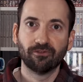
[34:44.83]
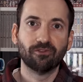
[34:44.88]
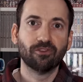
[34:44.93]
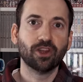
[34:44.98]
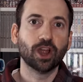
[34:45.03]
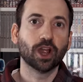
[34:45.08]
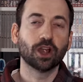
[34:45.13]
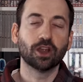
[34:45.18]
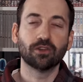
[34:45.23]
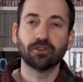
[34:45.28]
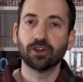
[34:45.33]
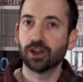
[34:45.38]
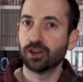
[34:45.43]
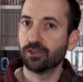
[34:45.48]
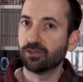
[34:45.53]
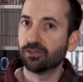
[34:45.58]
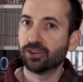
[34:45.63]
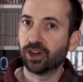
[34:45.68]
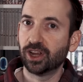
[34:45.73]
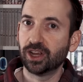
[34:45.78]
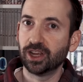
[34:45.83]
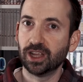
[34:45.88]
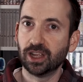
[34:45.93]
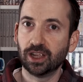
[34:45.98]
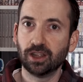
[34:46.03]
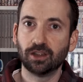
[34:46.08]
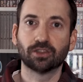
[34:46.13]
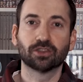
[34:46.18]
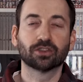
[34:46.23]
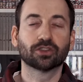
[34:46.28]
very very
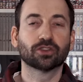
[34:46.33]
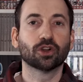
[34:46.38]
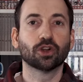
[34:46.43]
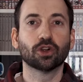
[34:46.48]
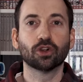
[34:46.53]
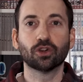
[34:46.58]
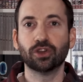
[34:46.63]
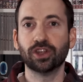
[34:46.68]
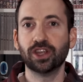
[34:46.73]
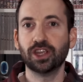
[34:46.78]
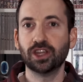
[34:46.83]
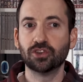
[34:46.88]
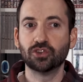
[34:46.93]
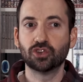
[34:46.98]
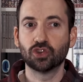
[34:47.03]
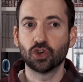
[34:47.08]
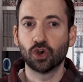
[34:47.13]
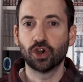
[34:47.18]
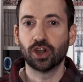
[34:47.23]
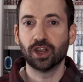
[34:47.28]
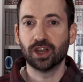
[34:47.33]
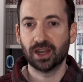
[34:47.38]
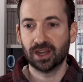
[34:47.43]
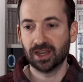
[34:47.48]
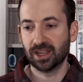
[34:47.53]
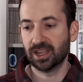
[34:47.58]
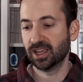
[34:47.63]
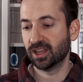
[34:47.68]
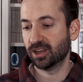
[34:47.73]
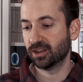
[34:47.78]
funny, thoroughly enjoyed.
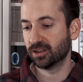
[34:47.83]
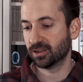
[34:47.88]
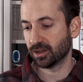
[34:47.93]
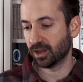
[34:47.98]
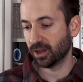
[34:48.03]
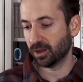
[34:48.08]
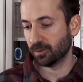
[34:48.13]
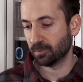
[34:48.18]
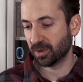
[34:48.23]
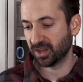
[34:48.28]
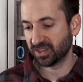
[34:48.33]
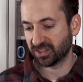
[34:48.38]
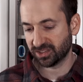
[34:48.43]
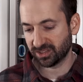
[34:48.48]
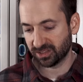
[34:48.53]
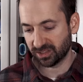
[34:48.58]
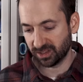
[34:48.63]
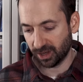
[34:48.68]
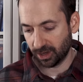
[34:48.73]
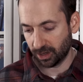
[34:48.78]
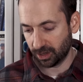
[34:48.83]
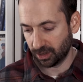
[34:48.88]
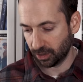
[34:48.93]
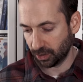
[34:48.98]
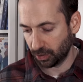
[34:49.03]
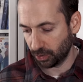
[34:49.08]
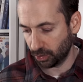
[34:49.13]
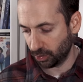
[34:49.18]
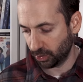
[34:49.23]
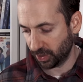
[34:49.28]
And again, uh, my son
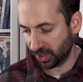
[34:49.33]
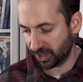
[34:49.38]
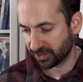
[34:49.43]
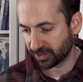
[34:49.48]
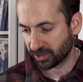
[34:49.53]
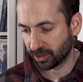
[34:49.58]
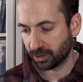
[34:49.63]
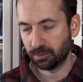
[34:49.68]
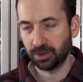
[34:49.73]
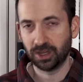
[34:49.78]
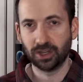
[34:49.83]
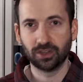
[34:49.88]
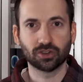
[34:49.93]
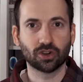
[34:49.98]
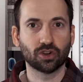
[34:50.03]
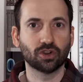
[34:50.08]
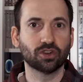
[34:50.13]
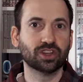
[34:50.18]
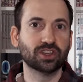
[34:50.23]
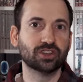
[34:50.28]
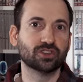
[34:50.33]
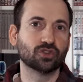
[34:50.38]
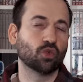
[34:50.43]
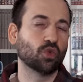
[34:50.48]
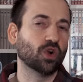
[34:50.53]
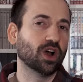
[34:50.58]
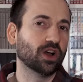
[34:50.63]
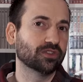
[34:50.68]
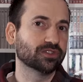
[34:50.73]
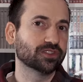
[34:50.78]
who is going to be turning
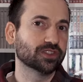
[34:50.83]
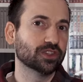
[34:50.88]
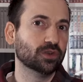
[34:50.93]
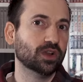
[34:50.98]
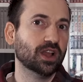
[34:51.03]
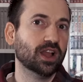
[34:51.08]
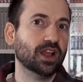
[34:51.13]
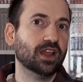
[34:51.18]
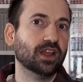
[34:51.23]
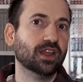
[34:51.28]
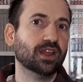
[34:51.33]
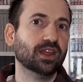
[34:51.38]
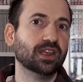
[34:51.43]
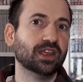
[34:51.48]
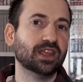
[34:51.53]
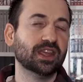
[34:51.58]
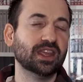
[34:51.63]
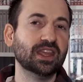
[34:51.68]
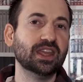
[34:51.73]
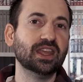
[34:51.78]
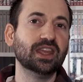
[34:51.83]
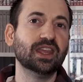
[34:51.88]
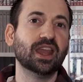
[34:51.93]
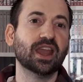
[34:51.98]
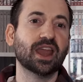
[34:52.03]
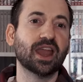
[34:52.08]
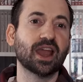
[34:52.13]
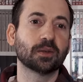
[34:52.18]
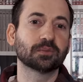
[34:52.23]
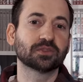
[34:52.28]
12 soon he
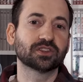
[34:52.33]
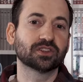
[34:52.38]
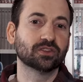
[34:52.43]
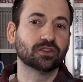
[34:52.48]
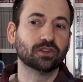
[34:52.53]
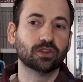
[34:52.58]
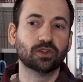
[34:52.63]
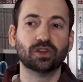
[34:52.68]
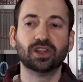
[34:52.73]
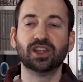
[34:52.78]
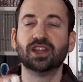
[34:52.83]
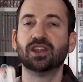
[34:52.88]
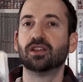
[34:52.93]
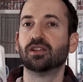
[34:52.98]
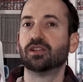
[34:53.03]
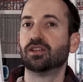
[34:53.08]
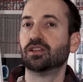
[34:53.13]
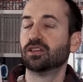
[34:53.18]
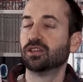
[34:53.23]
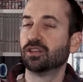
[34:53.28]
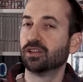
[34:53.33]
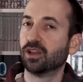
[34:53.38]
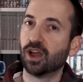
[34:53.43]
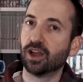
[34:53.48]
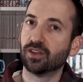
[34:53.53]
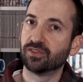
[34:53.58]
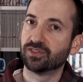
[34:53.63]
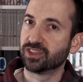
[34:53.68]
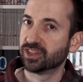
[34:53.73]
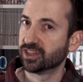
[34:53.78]
absolutely
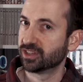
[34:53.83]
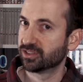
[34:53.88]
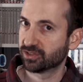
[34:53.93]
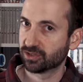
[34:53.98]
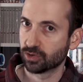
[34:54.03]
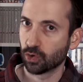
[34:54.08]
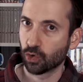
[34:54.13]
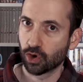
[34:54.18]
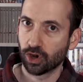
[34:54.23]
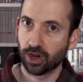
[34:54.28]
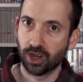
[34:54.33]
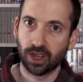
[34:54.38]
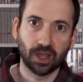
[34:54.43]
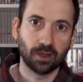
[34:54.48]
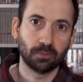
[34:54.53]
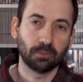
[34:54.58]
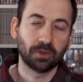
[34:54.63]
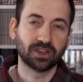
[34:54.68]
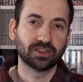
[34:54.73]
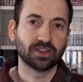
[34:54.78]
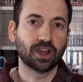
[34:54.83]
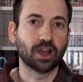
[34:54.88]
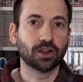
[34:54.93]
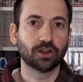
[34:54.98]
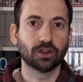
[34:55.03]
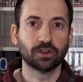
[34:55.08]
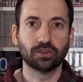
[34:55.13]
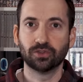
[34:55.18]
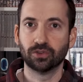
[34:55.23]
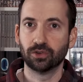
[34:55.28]
loves this story. Uh, my
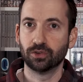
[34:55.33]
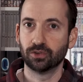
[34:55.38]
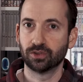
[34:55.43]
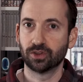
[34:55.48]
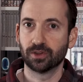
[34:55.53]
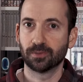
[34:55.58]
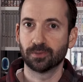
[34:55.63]
daughter, who